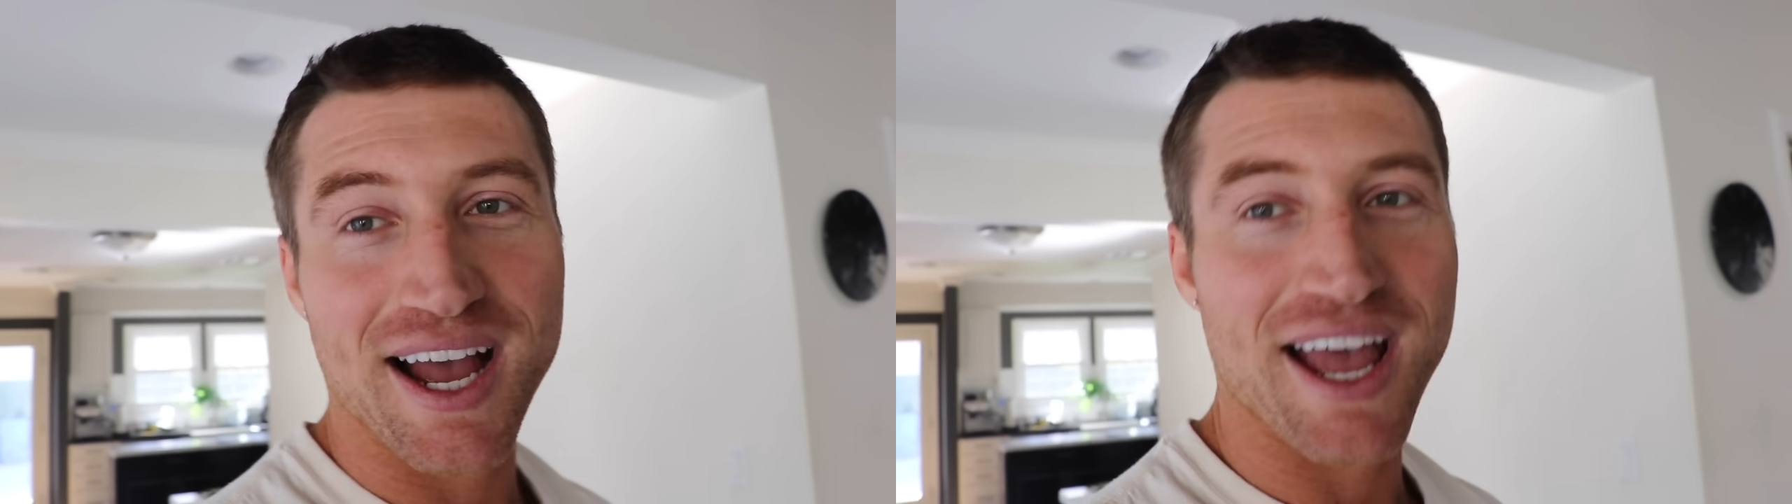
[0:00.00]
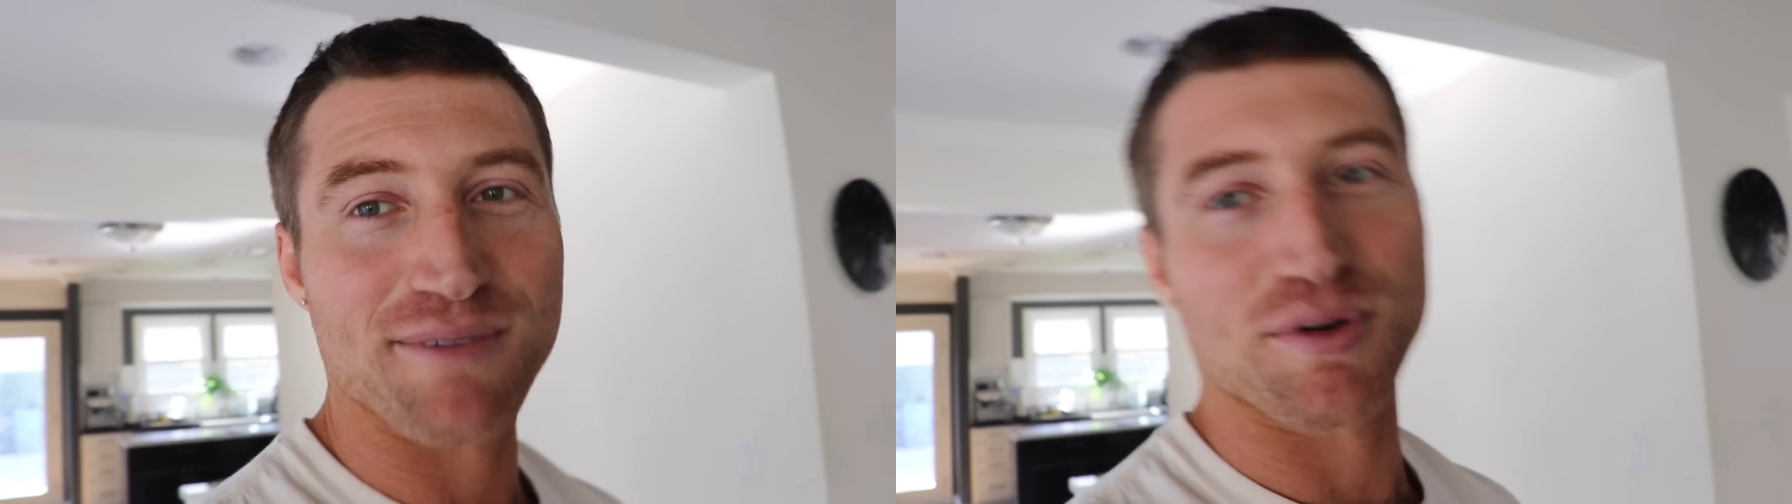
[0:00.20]

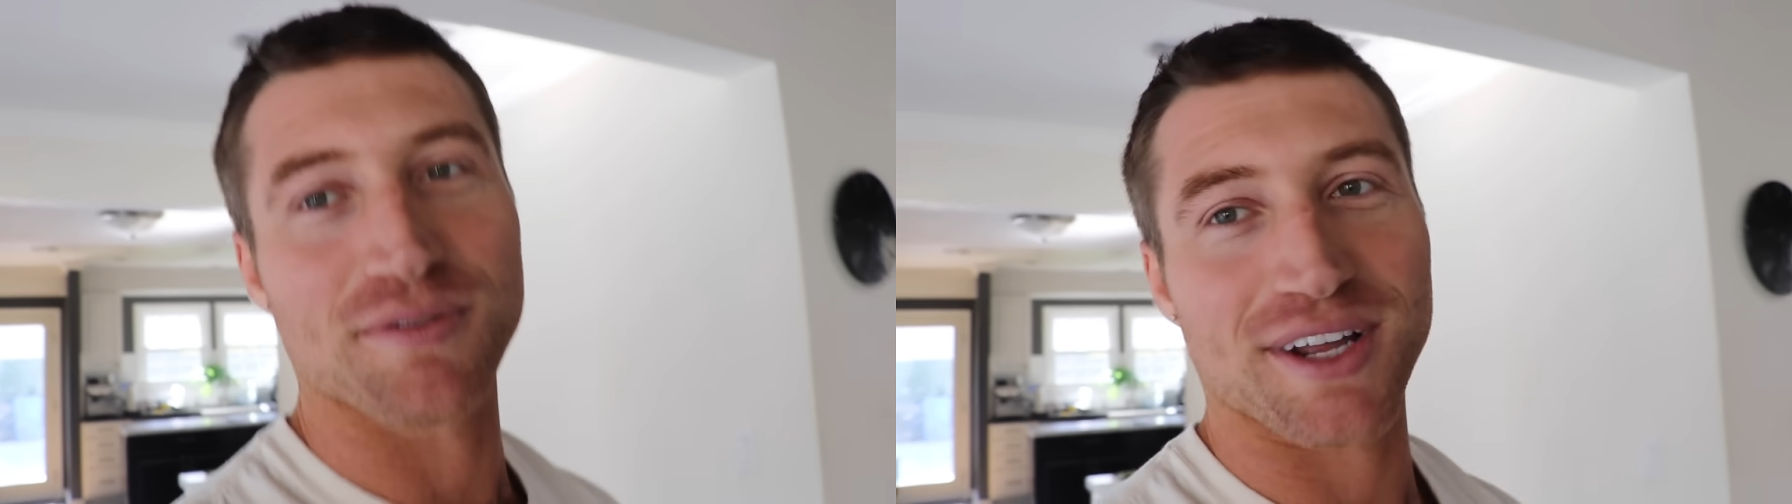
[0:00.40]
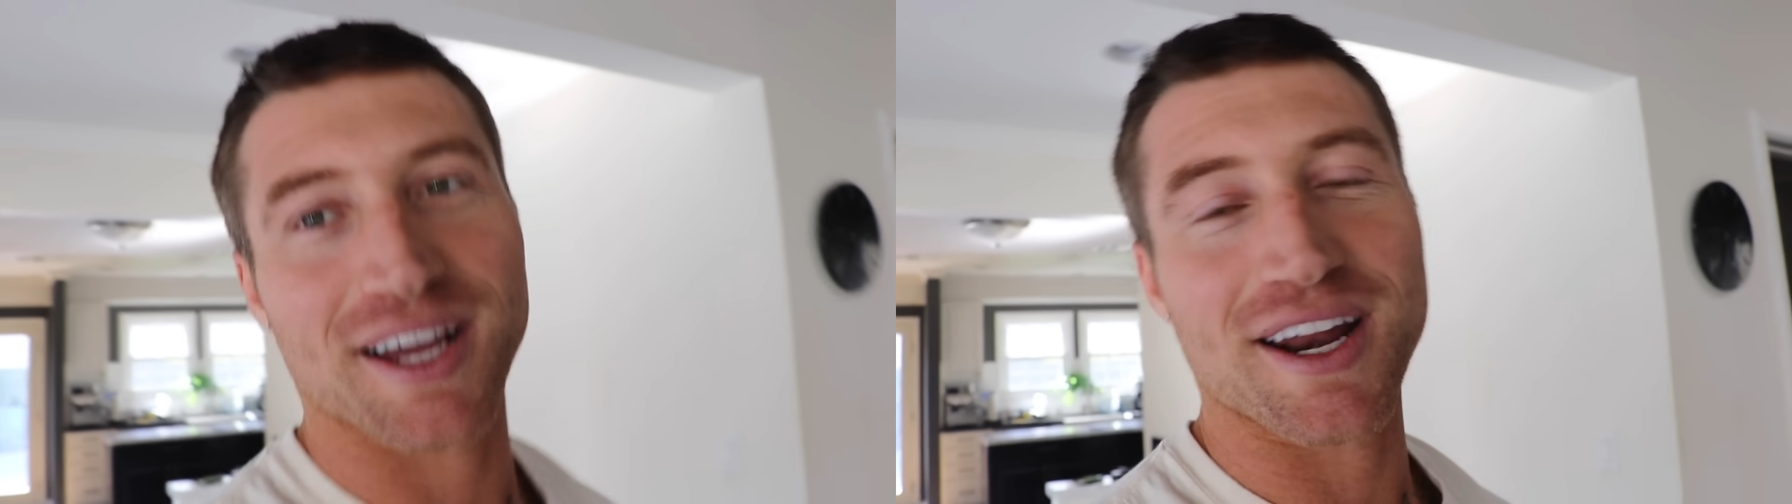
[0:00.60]
I have
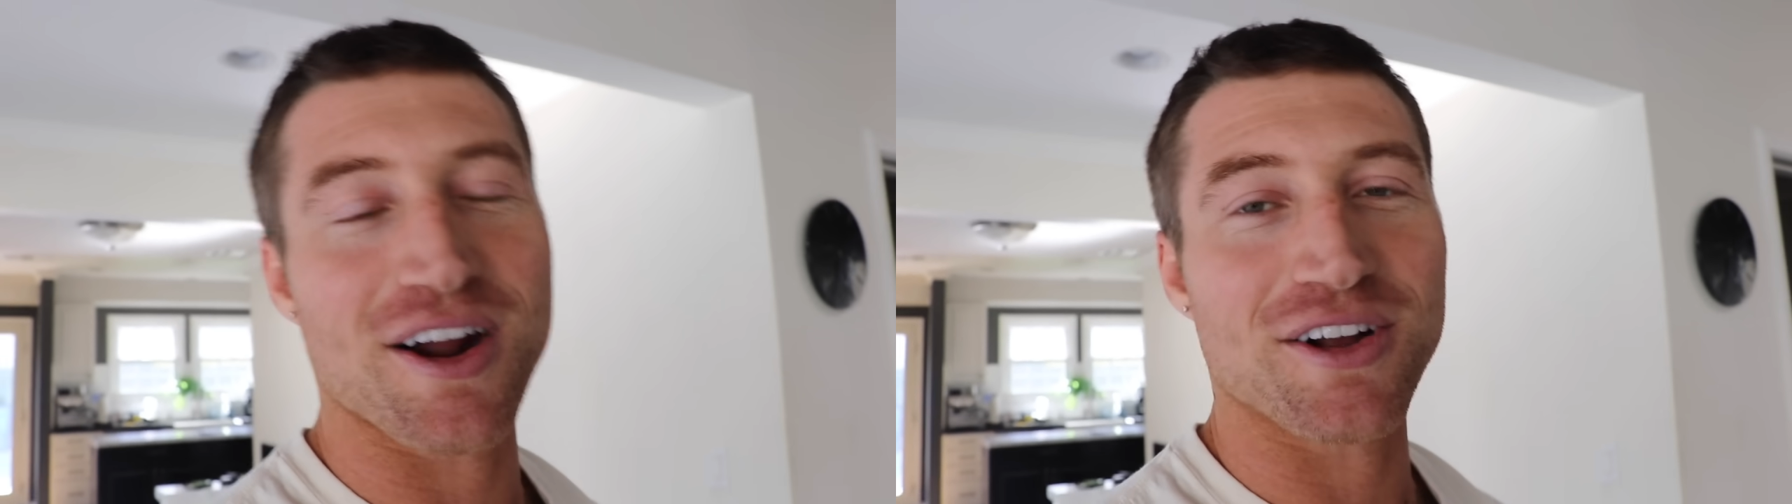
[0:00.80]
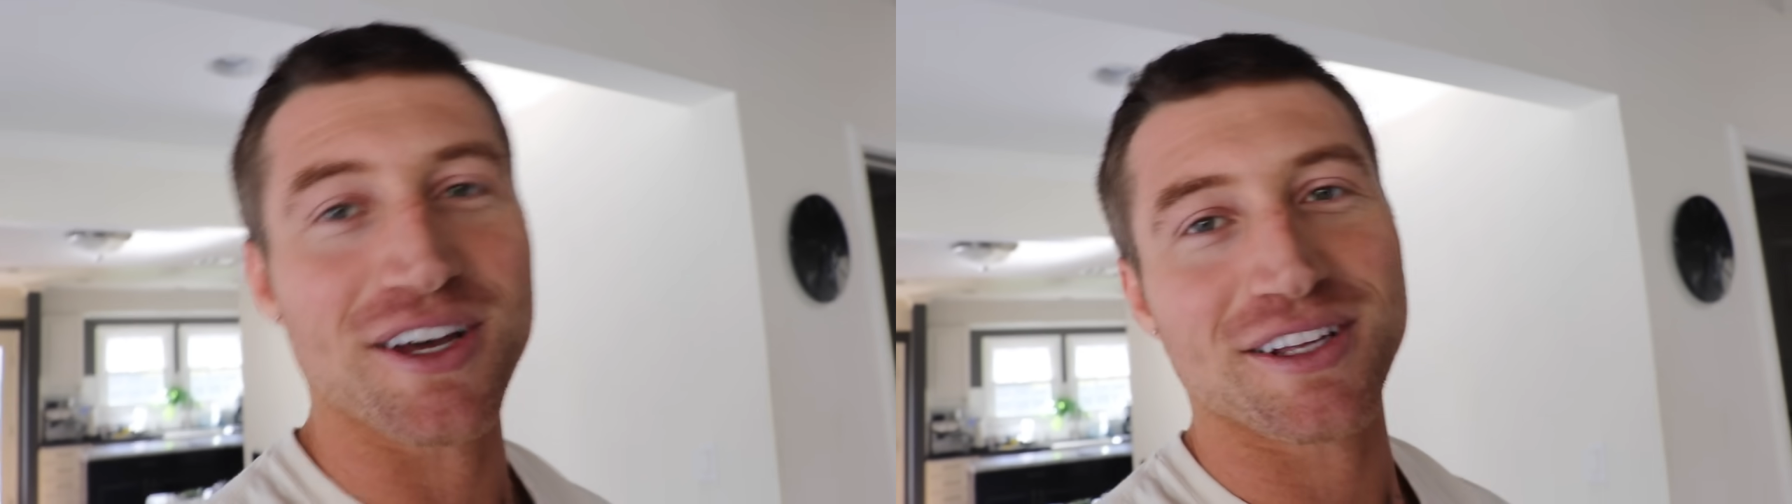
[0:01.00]
proof that I got a
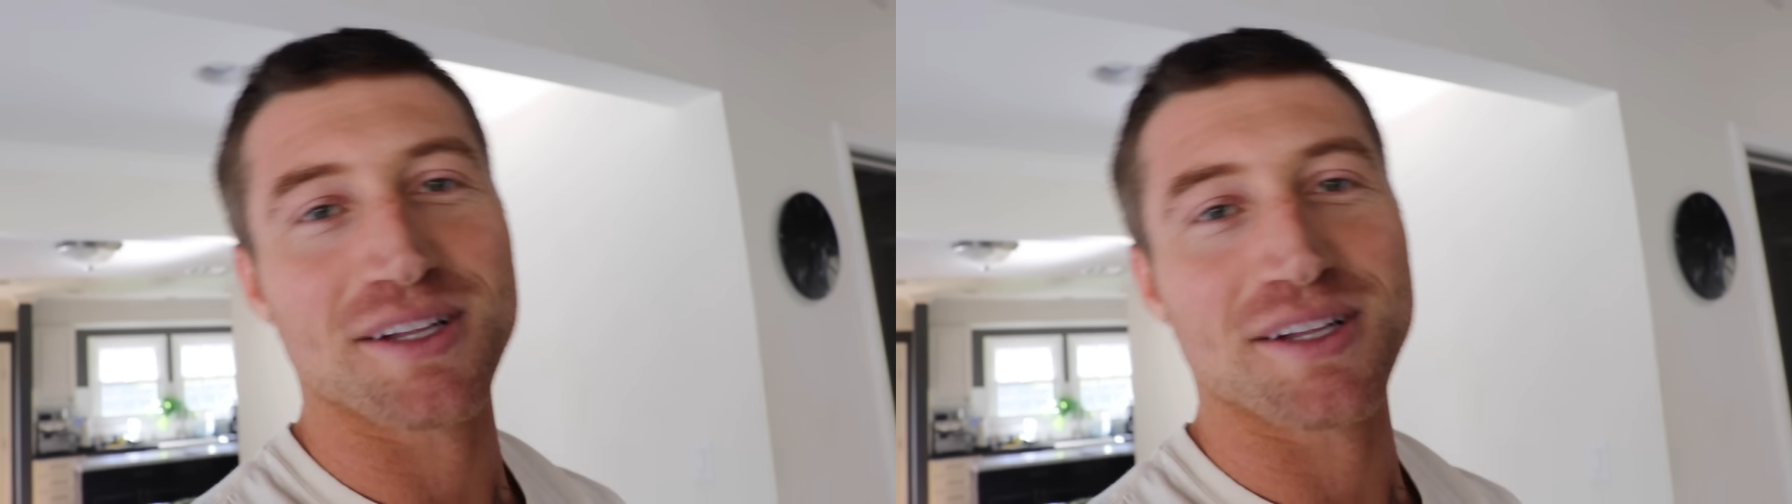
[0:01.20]
haircut.